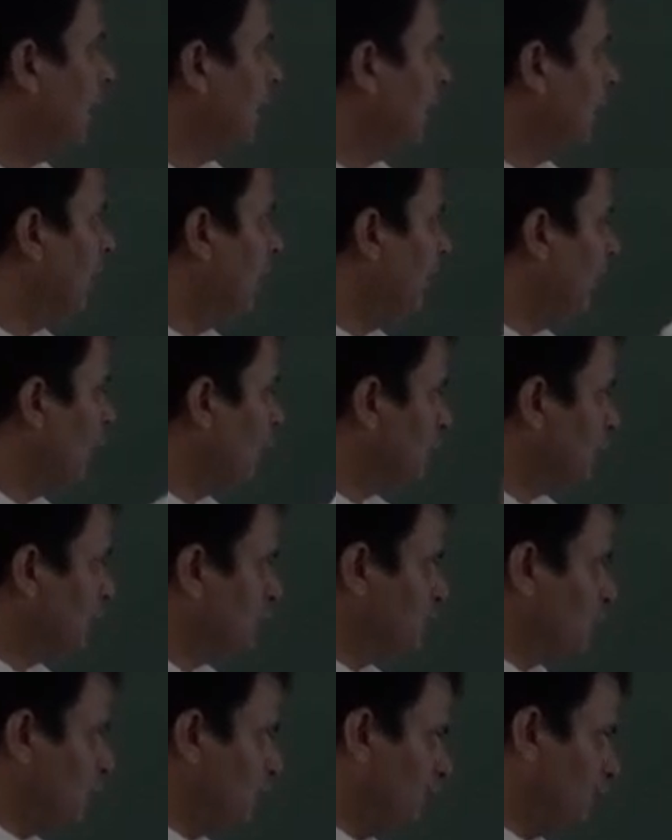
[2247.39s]

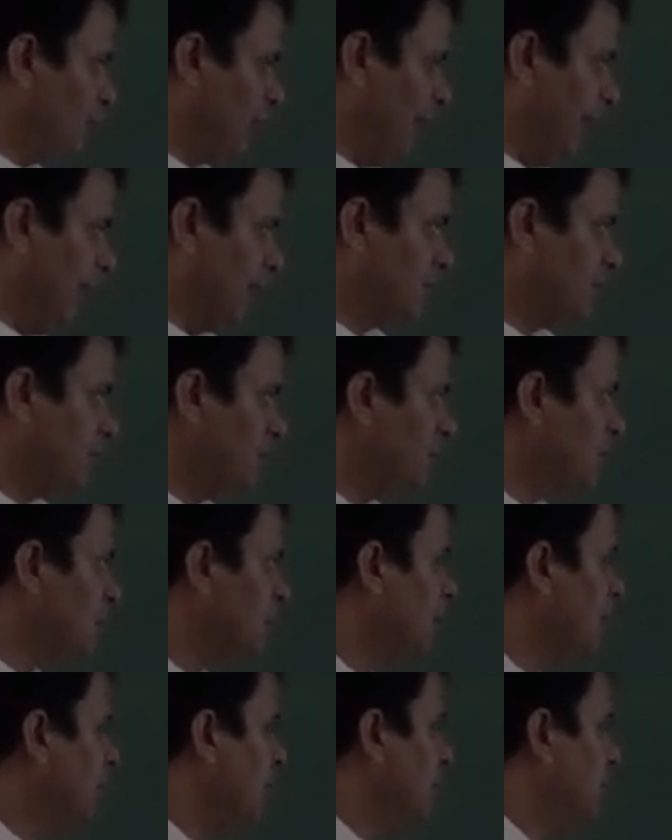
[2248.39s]
about its own
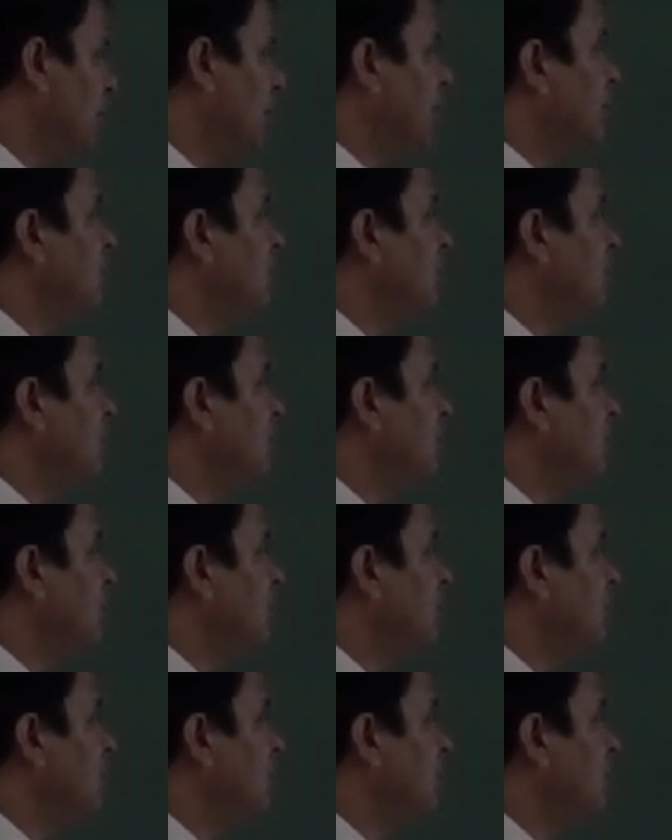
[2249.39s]
axis,